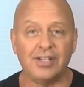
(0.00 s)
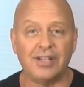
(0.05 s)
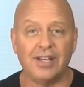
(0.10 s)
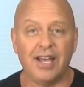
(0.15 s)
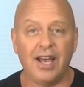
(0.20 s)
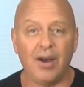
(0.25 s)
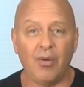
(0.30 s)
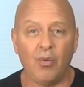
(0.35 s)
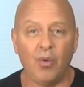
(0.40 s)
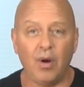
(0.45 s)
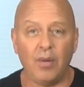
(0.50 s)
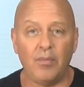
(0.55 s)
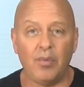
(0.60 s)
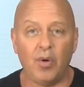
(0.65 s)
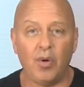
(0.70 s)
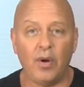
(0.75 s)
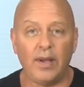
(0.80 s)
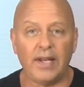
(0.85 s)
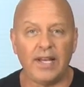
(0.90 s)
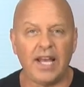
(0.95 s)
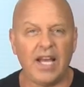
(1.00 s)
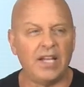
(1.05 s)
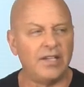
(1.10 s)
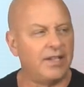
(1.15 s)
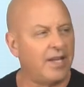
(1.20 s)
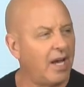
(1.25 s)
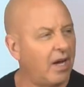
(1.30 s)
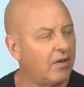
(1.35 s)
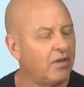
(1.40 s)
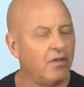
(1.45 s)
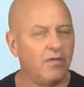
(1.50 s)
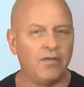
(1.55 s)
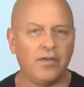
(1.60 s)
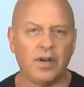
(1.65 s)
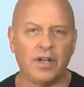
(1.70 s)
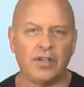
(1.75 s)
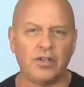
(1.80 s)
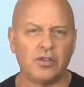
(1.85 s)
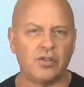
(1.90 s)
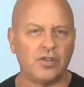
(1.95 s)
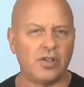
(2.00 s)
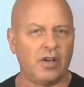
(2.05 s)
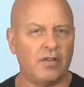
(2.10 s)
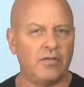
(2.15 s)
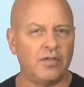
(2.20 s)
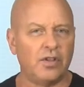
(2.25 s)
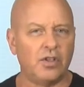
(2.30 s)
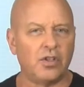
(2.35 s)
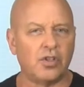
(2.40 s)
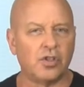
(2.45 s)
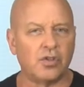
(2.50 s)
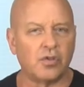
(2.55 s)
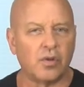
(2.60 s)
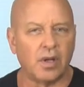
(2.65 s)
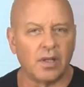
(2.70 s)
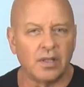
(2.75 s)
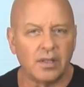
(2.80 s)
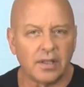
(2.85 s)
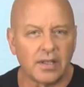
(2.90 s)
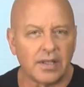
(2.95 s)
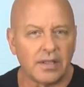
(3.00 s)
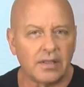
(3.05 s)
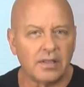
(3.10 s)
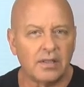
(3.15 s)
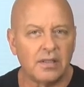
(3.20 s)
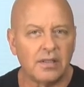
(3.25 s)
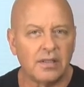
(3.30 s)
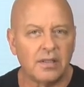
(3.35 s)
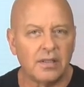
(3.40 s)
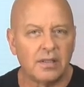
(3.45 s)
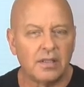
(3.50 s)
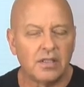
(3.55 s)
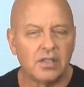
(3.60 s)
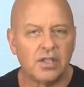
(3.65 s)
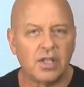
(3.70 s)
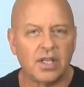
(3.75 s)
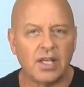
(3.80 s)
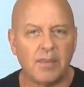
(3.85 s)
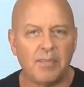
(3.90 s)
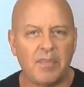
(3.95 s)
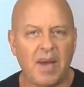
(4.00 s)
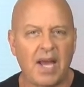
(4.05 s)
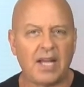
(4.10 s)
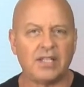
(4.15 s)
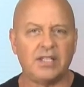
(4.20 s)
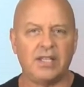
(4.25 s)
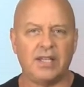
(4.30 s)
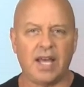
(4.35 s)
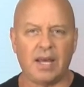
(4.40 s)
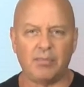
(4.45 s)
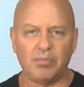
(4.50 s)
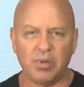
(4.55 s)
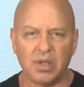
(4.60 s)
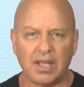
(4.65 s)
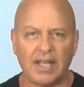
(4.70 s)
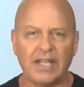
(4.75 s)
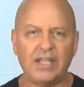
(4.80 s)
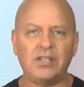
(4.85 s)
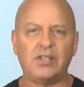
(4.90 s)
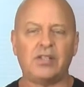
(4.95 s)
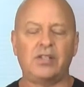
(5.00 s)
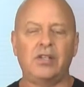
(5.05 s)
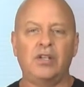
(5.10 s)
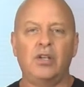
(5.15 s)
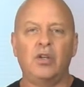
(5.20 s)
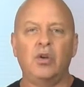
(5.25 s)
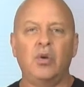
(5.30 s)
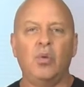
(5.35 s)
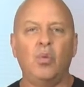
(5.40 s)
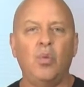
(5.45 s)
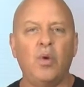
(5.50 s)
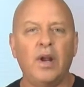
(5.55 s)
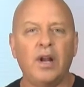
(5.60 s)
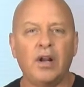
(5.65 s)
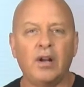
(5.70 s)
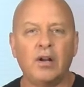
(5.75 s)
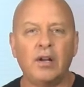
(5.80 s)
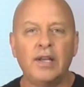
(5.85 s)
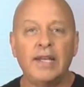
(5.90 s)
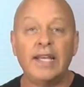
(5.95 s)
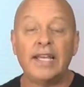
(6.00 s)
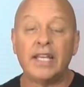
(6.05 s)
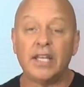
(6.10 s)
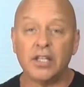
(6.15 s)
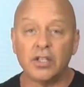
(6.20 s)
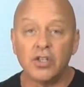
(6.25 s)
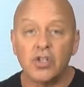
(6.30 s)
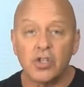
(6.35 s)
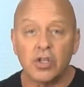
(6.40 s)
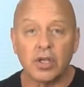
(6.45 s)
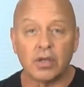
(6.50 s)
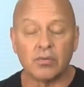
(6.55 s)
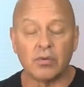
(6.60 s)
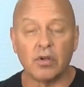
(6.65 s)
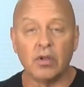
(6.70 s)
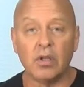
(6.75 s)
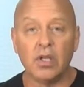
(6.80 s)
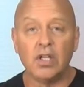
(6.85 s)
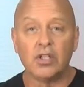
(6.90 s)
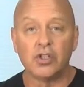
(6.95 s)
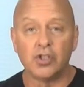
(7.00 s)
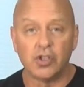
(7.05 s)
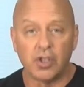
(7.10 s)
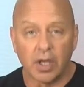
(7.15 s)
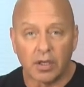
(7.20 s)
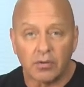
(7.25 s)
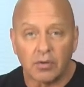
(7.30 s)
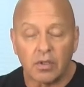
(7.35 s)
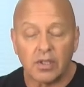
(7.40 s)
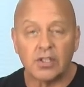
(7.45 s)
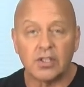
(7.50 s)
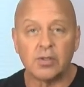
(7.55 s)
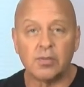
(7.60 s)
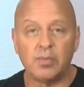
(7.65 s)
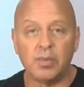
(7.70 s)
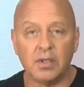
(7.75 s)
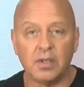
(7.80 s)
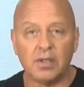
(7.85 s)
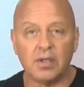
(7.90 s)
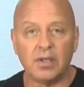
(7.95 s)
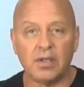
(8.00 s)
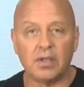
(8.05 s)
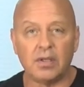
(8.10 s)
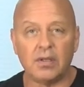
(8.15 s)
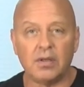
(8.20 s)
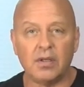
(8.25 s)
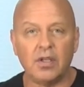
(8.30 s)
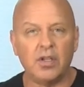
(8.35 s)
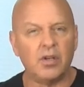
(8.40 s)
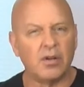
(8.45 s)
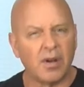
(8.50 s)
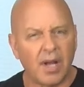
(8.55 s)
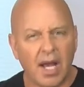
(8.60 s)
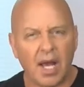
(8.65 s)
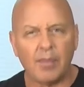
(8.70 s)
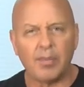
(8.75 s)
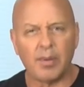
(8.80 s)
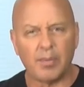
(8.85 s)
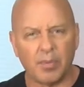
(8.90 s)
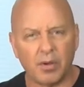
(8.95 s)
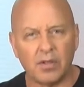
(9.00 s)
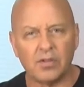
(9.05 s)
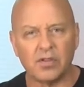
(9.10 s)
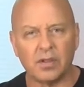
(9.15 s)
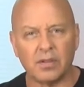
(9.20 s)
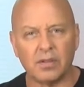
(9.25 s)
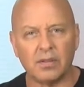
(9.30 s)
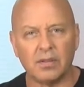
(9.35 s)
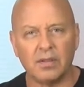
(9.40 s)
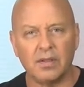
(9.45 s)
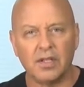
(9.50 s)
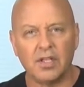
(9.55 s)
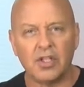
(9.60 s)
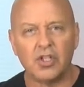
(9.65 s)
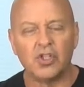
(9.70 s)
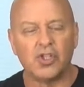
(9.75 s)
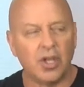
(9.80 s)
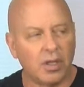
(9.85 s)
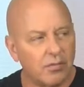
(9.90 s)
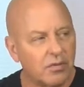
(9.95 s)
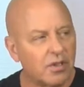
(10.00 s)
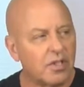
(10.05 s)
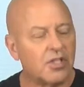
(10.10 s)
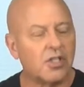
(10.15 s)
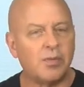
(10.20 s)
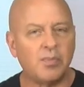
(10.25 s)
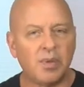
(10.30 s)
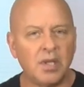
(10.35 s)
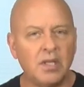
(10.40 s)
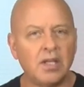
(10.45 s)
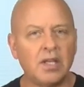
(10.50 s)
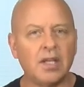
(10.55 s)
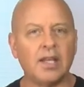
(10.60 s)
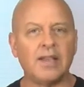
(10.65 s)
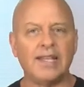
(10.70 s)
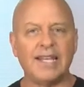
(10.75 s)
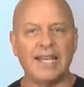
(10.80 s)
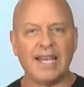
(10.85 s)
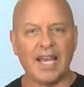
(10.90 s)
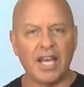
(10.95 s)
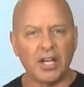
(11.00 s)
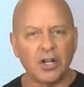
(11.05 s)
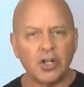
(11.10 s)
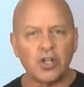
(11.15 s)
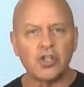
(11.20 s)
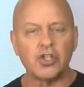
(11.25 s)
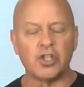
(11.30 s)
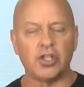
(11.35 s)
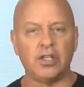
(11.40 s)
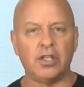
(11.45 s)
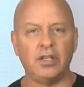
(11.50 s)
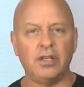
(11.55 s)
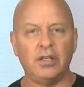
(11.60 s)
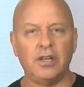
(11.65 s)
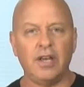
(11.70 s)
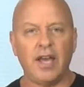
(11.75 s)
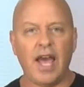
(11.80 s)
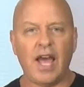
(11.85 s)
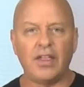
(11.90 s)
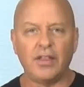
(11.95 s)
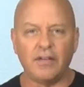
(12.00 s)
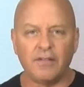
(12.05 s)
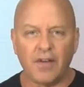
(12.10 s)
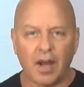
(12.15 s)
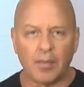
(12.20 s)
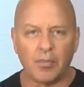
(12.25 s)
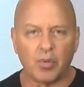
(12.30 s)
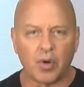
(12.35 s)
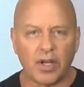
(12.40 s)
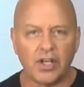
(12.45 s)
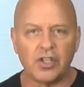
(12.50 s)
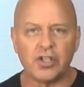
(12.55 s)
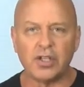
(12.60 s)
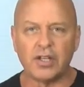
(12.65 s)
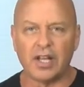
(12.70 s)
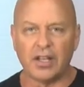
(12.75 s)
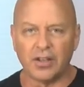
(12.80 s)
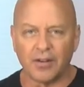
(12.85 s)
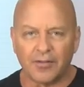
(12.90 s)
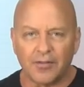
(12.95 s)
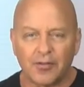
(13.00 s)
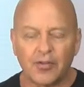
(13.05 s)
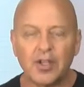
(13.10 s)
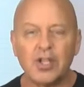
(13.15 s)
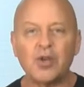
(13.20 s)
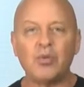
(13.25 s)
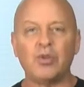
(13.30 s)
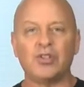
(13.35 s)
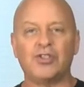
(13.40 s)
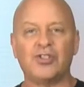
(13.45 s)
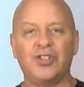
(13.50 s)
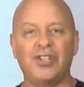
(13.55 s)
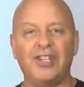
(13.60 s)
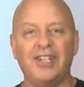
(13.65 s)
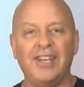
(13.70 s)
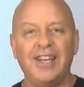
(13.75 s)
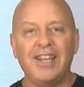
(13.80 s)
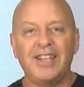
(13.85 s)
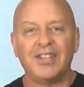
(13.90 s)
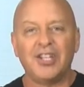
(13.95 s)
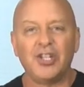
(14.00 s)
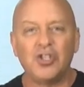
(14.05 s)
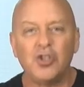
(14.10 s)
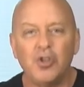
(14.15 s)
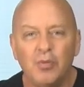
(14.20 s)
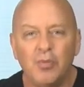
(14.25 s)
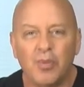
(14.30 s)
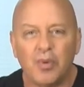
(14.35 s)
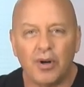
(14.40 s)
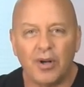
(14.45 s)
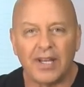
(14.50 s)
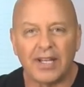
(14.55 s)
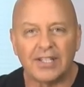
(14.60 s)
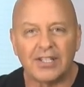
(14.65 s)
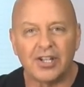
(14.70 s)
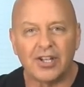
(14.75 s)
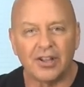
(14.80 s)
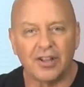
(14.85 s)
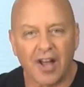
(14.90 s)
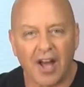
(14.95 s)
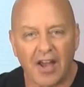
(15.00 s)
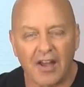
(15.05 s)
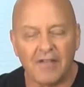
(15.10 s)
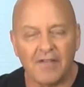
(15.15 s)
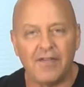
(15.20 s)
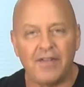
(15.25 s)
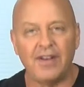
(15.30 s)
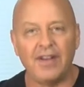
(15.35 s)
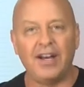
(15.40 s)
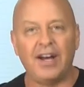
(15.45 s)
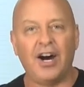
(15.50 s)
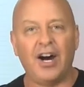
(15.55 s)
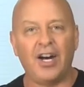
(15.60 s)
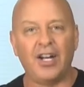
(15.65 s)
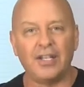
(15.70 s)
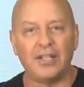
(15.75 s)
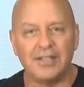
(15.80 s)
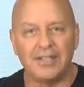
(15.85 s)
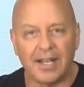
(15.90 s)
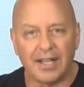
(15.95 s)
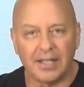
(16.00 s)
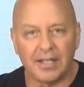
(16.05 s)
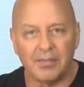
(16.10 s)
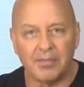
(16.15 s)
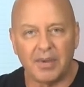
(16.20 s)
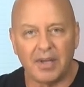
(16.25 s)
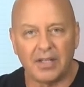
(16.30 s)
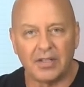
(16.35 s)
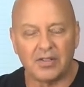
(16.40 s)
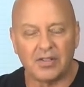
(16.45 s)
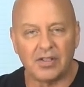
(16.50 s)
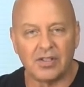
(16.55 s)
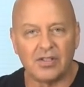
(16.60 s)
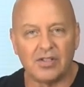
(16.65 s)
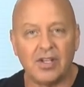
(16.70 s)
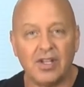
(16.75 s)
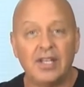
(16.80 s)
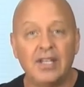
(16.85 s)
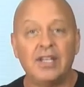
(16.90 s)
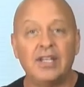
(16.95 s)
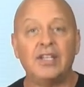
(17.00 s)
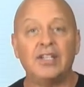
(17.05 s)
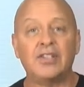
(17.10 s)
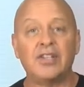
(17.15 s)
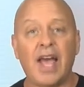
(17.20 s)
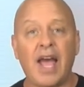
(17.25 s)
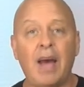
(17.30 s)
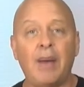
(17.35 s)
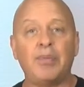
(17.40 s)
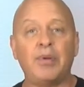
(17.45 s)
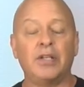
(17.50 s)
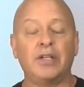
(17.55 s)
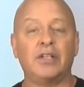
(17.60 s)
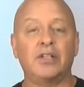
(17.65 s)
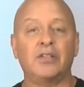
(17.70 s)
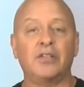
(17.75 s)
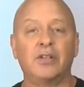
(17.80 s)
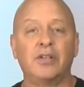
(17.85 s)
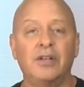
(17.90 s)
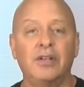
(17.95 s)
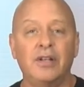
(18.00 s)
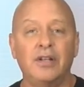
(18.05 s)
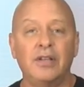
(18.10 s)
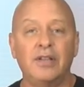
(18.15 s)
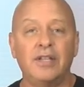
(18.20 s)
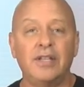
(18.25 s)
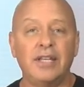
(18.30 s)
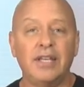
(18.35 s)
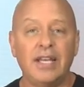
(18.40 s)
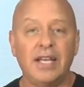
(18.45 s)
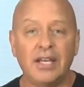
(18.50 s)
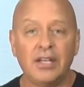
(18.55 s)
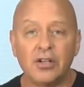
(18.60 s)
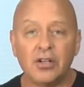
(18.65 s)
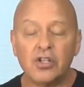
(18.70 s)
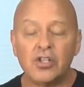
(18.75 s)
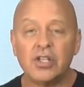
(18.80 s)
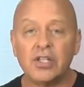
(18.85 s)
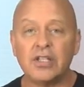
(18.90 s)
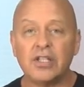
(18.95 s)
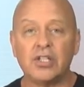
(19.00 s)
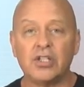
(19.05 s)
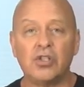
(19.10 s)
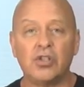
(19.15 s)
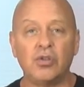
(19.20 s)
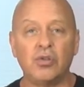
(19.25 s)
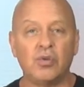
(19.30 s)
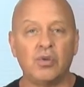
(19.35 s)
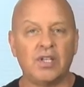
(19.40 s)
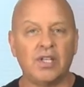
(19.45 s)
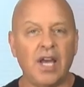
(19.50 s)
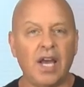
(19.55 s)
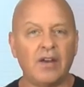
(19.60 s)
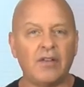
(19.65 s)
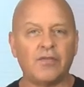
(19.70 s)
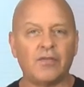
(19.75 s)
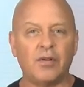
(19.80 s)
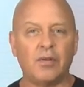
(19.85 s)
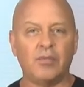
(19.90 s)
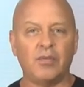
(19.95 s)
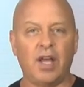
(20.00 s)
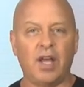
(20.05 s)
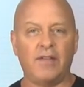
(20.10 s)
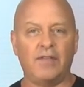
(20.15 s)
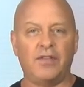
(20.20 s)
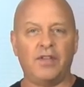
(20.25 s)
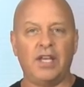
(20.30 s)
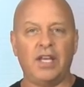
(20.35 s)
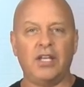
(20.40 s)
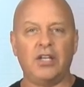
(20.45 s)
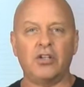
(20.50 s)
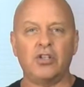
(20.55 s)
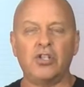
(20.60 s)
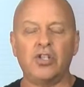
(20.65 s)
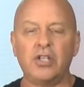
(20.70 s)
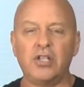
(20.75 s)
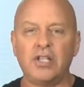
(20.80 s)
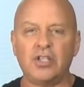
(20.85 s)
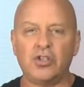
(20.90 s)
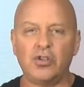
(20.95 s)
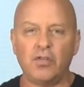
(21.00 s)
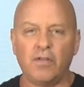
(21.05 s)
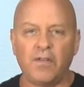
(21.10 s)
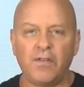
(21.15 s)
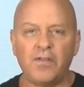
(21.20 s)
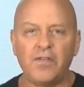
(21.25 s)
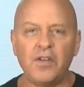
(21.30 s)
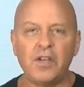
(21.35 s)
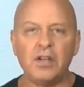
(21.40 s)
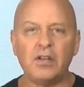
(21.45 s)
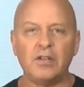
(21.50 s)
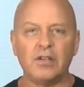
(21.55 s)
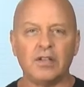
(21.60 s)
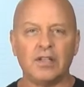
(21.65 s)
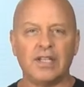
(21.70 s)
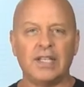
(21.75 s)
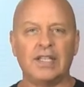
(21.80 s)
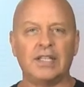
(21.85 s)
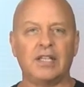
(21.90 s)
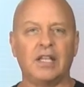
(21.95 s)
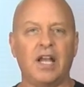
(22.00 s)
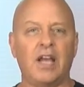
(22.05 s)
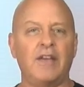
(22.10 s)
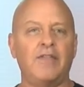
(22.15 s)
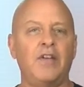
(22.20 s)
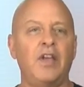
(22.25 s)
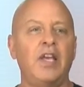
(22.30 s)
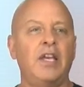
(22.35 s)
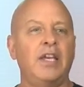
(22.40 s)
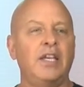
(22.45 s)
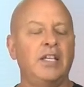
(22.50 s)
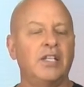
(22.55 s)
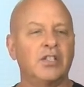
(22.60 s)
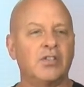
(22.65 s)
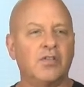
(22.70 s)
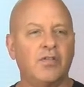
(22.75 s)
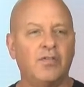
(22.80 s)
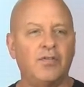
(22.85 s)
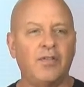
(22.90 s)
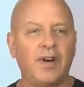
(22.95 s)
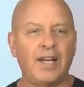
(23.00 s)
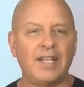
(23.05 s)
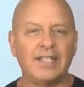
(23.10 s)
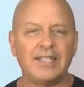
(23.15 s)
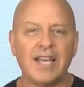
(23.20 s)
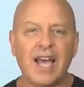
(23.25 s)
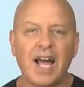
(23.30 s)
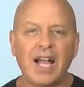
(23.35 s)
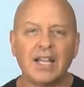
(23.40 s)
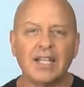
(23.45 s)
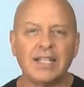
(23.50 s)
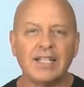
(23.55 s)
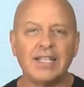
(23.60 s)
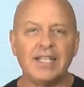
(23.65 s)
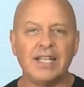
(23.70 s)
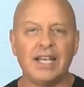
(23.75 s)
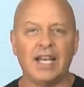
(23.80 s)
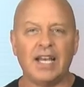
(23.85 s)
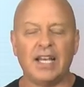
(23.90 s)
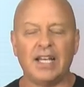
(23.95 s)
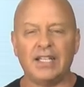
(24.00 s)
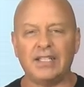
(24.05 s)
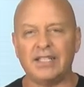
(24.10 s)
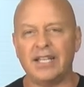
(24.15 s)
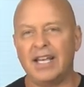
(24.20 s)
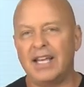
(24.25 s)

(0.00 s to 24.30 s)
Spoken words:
at one point and now you find yourself struggling to get back to that place where, in general, generally speaking, you're a happy person? Generally speaking, the energy and the vibration and the frequency that you bring to life on a daily basis is happiness. The energy that you get from life, the energy that you feel in life is vitality and